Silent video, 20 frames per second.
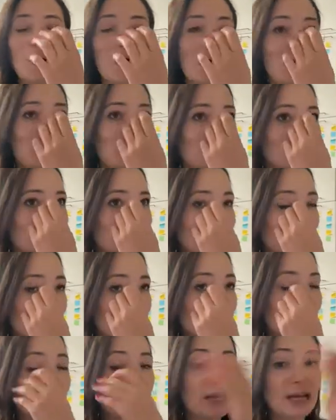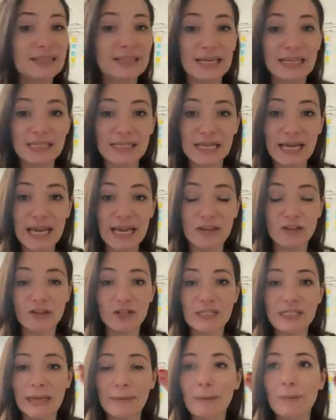that's it.
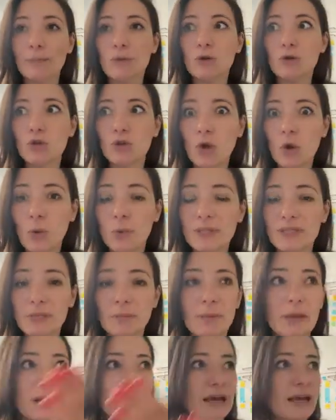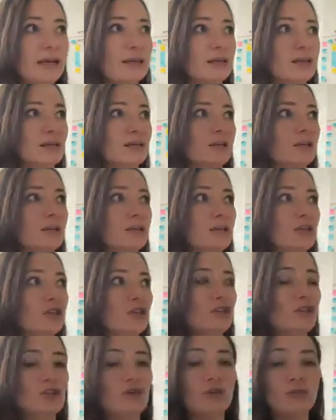Just let people know. It's a bit like,
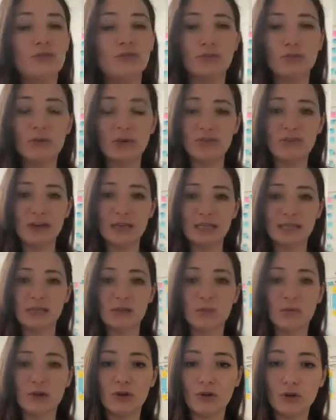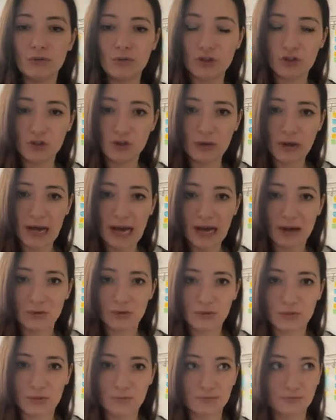if you invite someone over to your
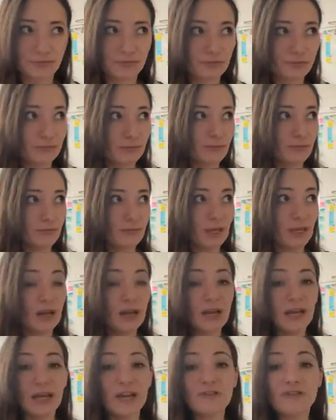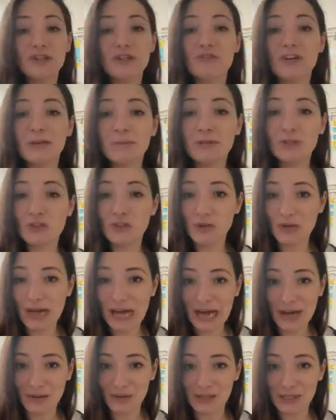house, if you invite me to your
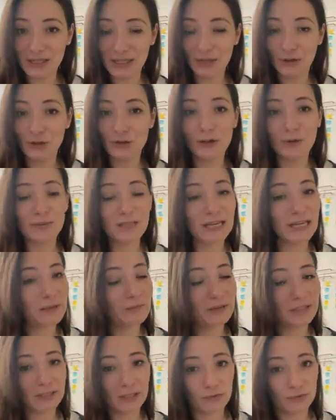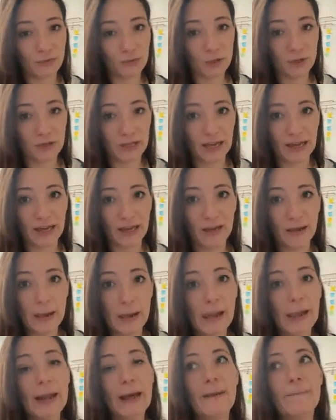house and you're not telling me there's food there,
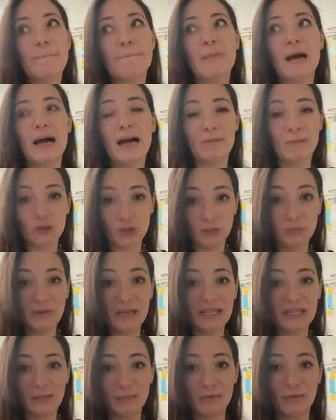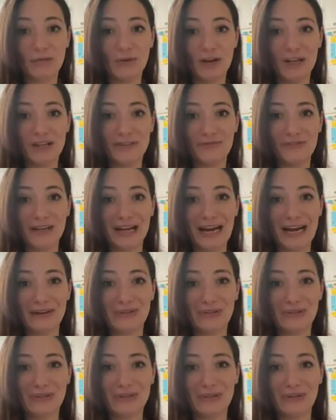I'm going to be eating before I leave the
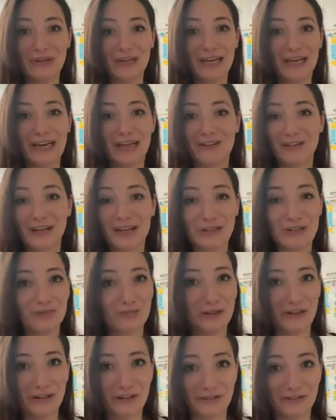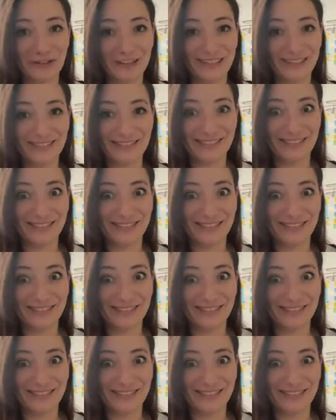house, okay? I don't like to be hungry.